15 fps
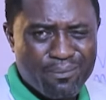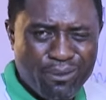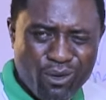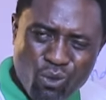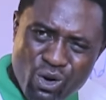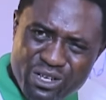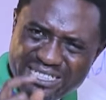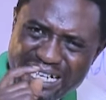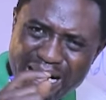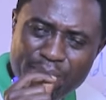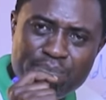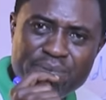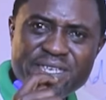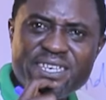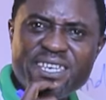But what
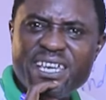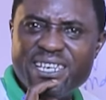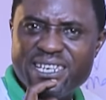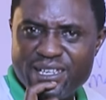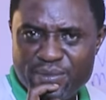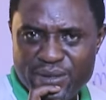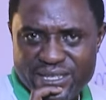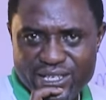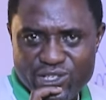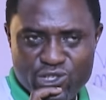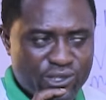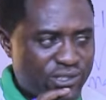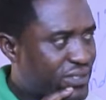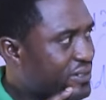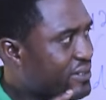can be a
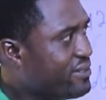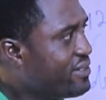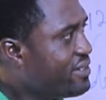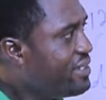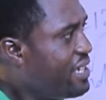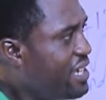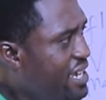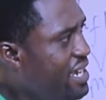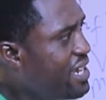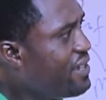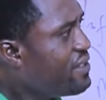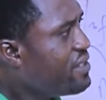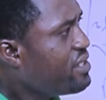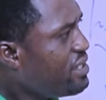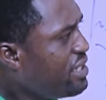limitation?
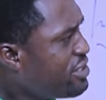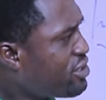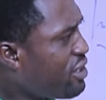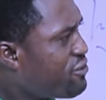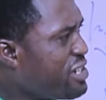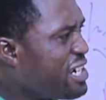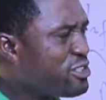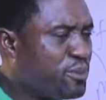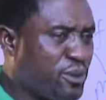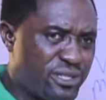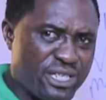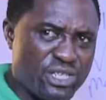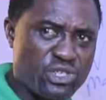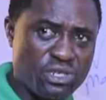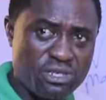A, ease of
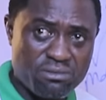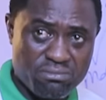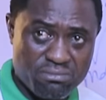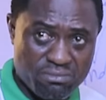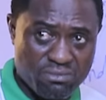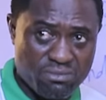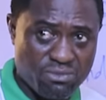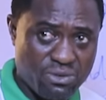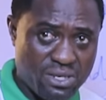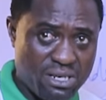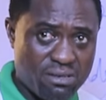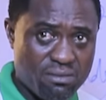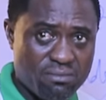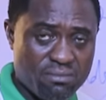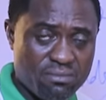transportation.
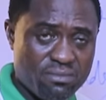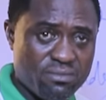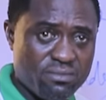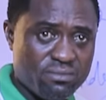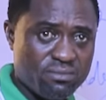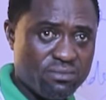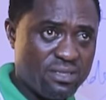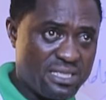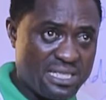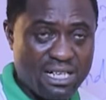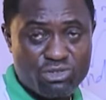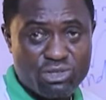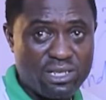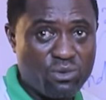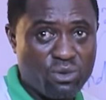Well, is
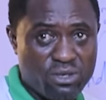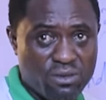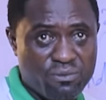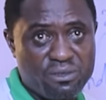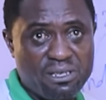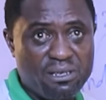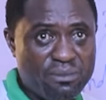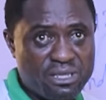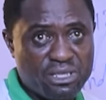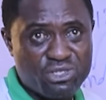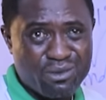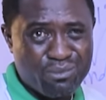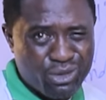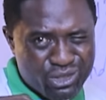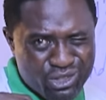actually one of the
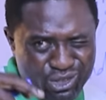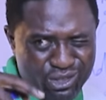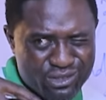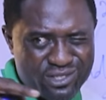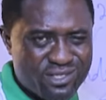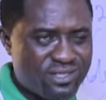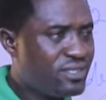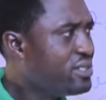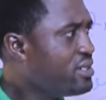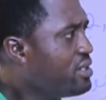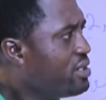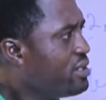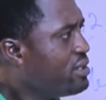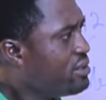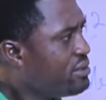limitations, but not.
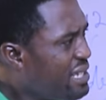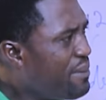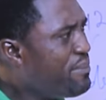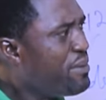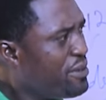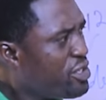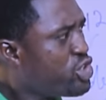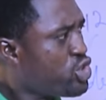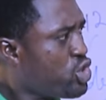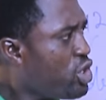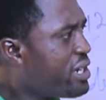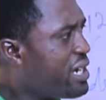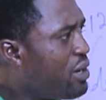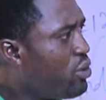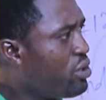There may be
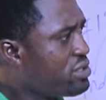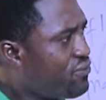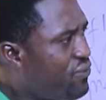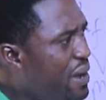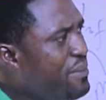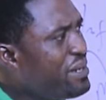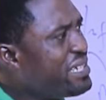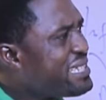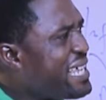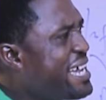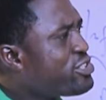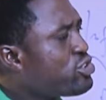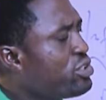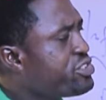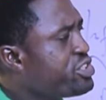stronger ones. Family
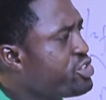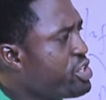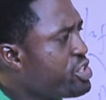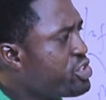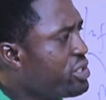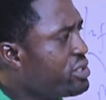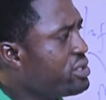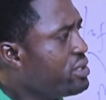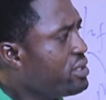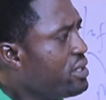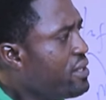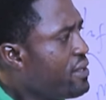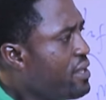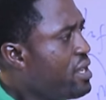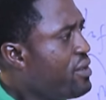ties consideration,
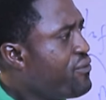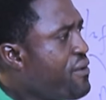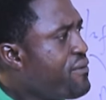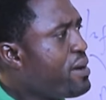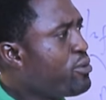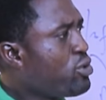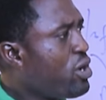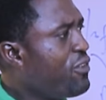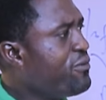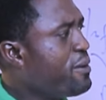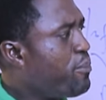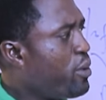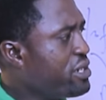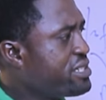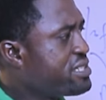favorable
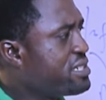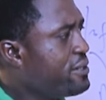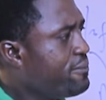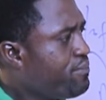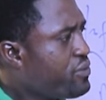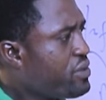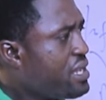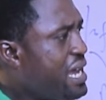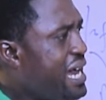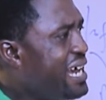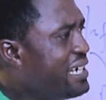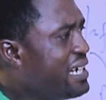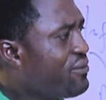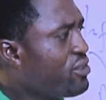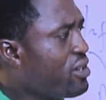government policy, high
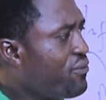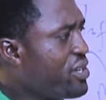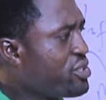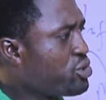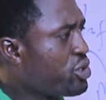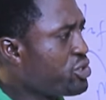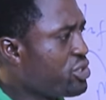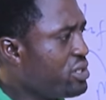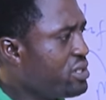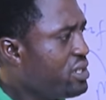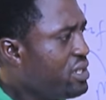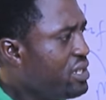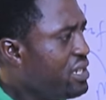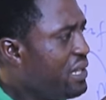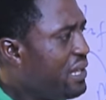level of
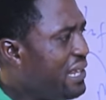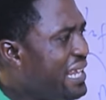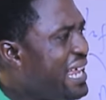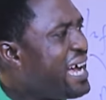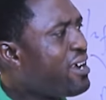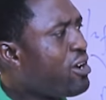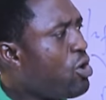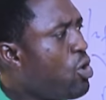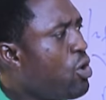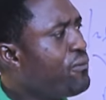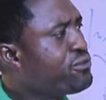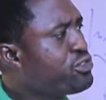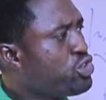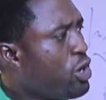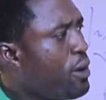education, lack
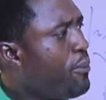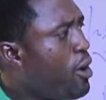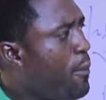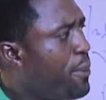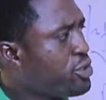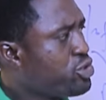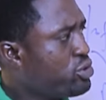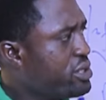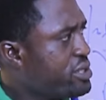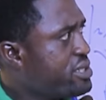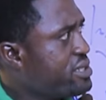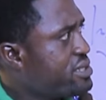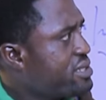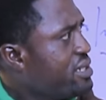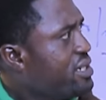of job
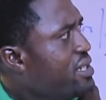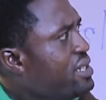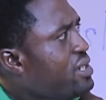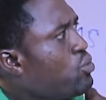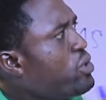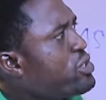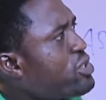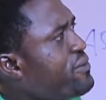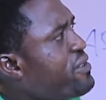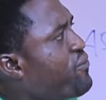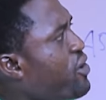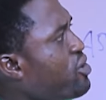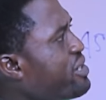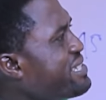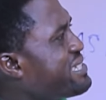opportunities. Which of the
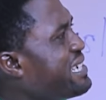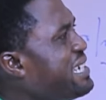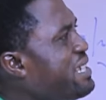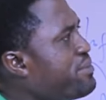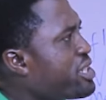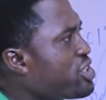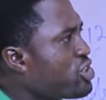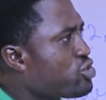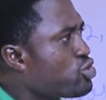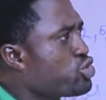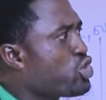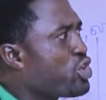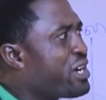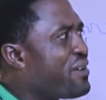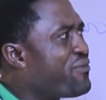following is a limitation to
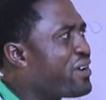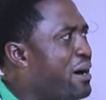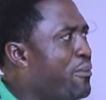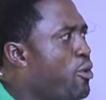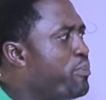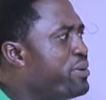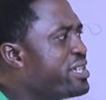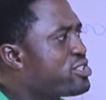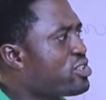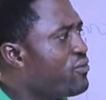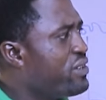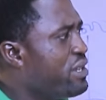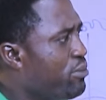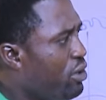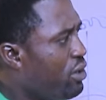geographical mobility of
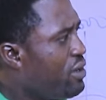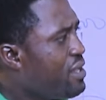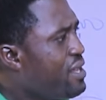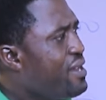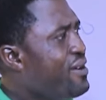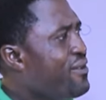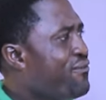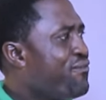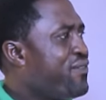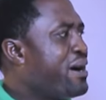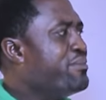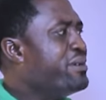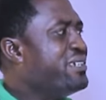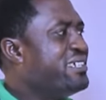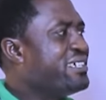labor?
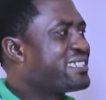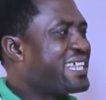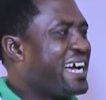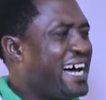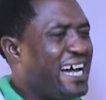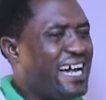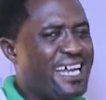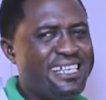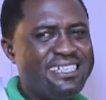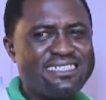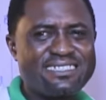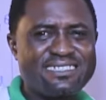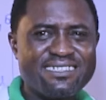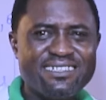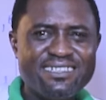Family
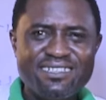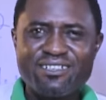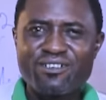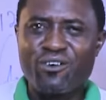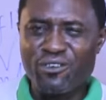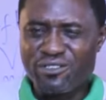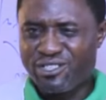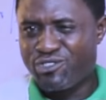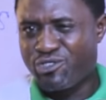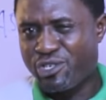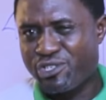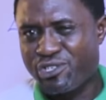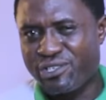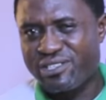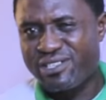ties
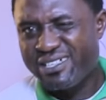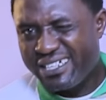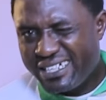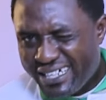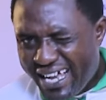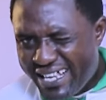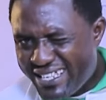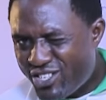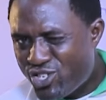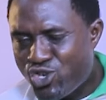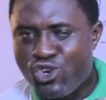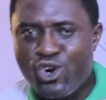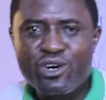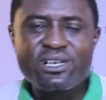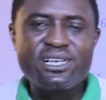consideration. It is
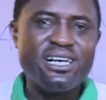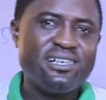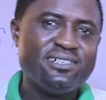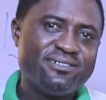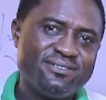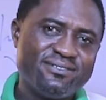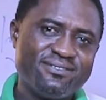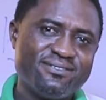stronger.